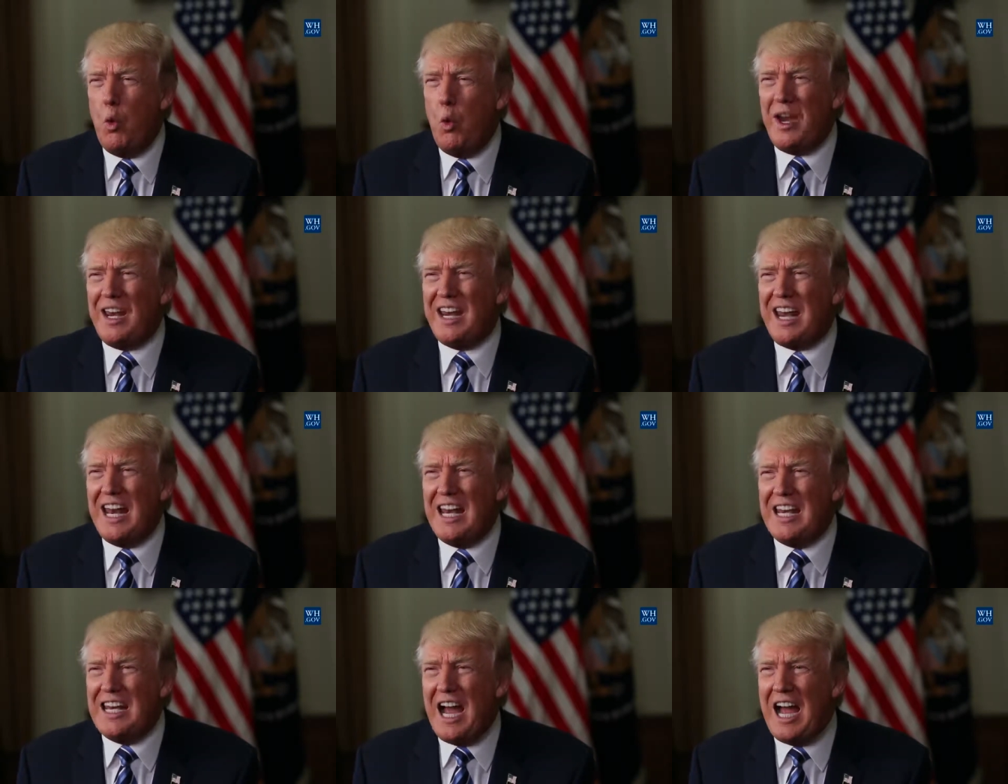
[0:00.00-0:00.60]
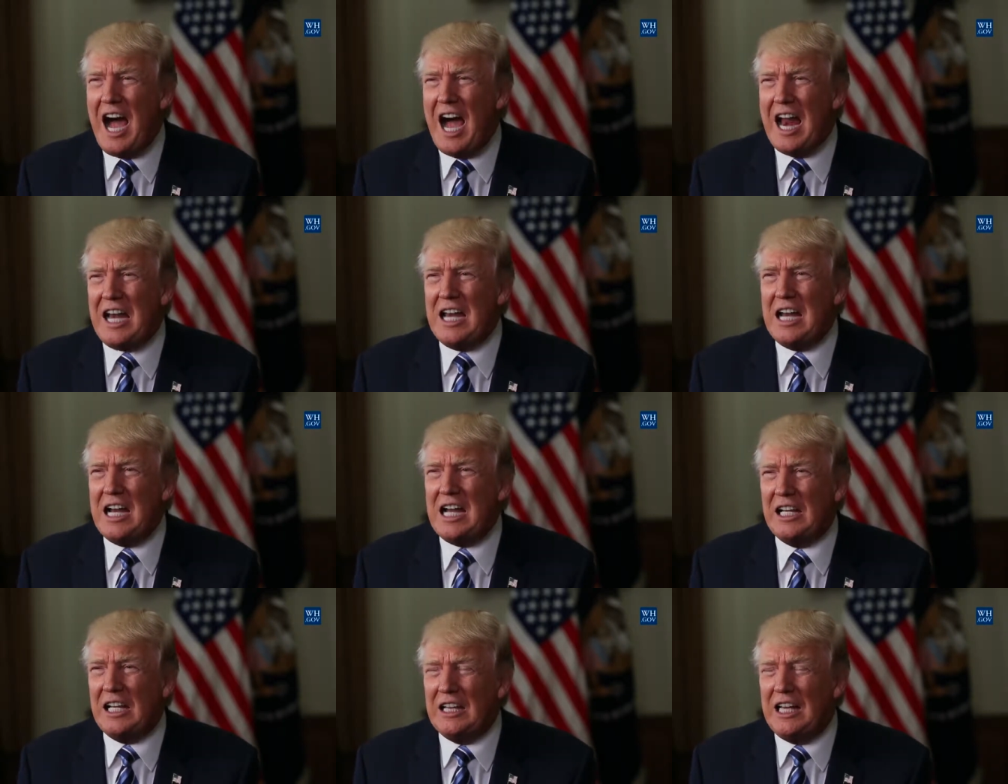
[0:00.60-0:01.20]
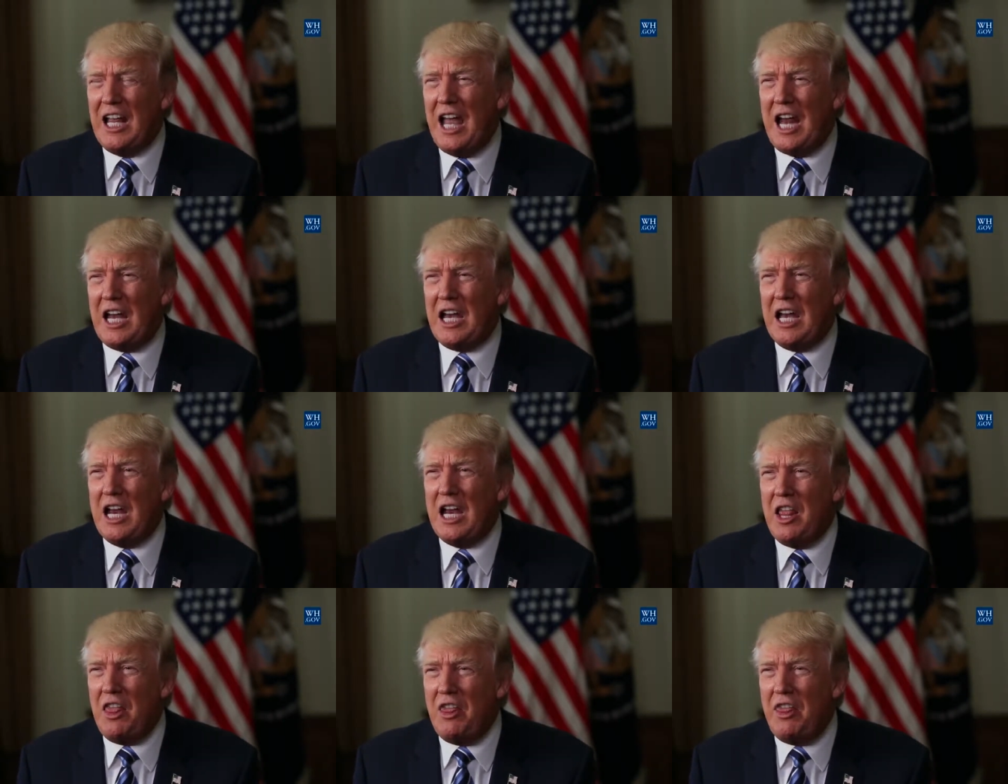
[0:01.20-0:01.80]
We cannot
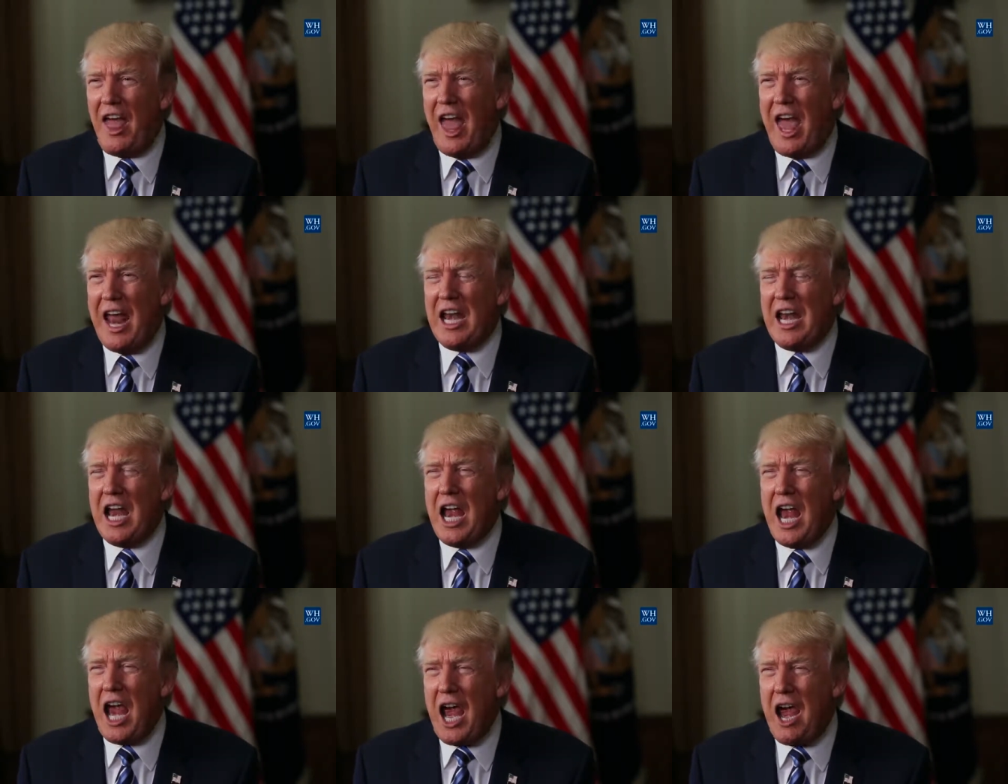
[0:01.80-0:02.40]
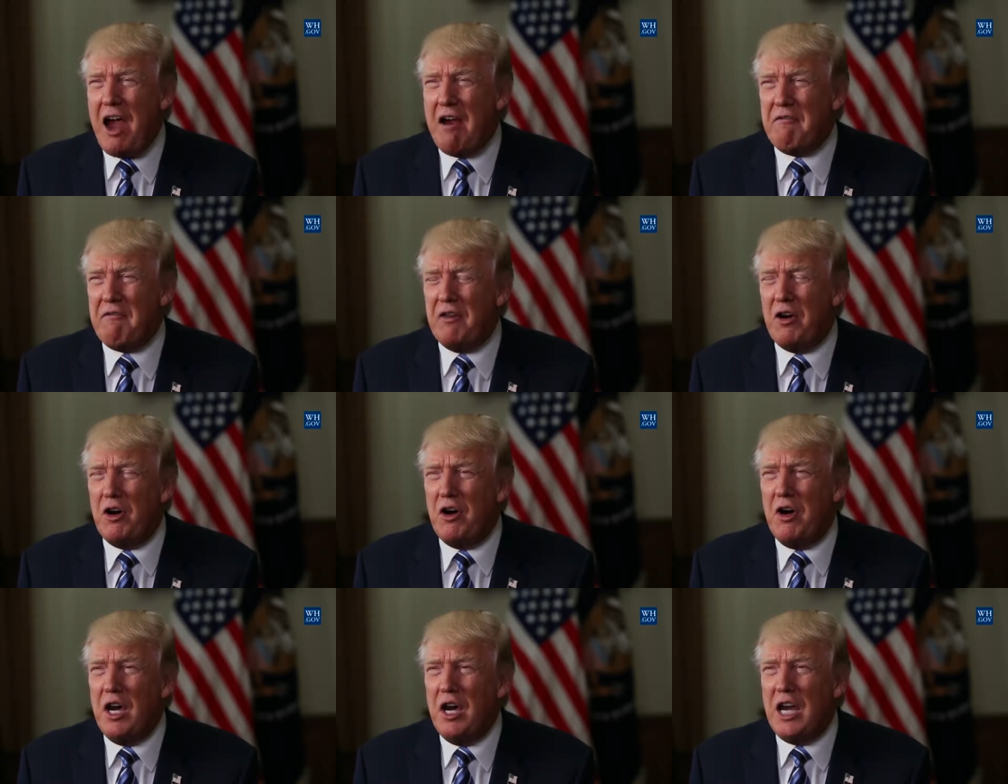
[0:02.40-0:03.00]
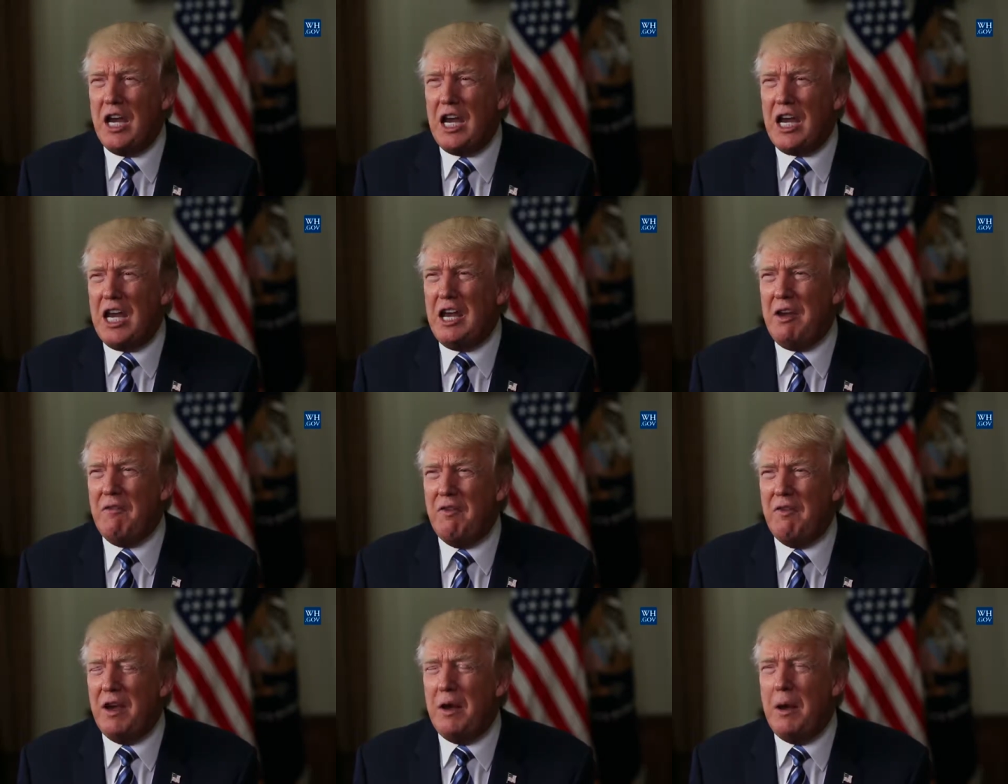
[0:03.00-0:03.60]
let that ever
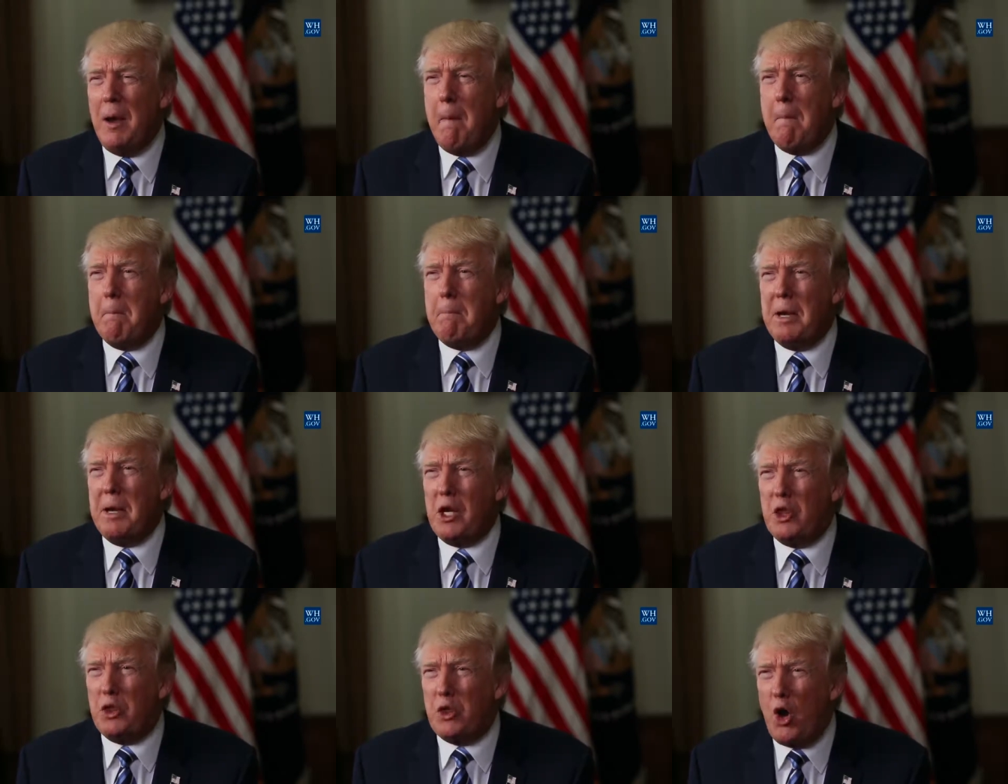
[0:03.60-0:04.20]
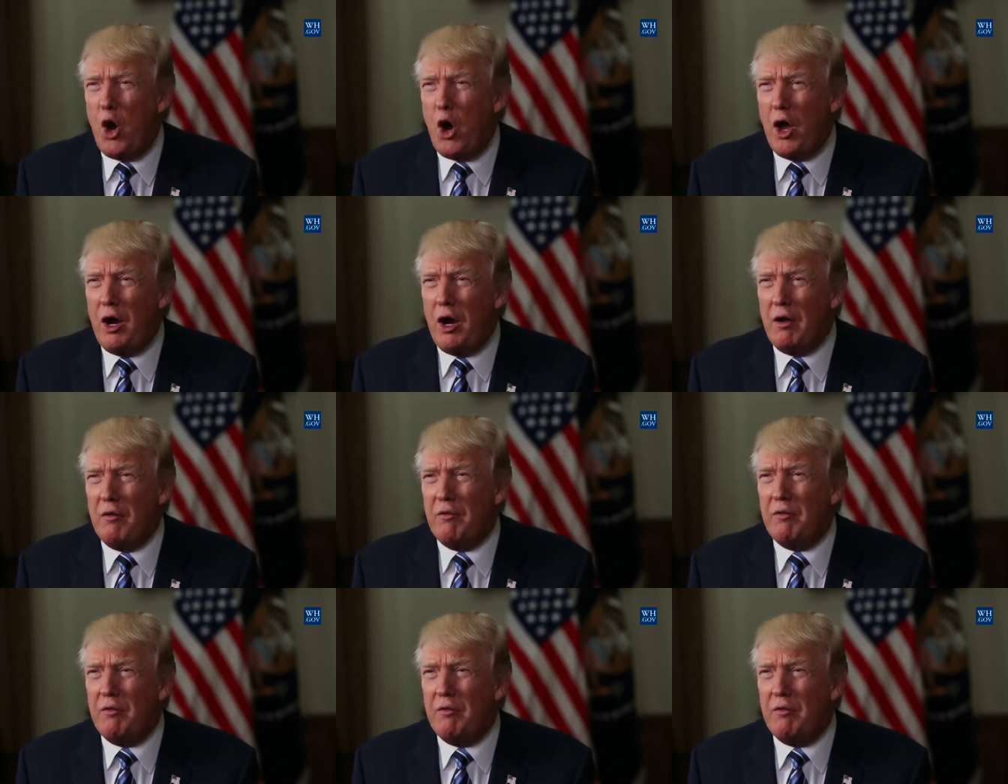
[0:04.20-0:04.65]
even be thought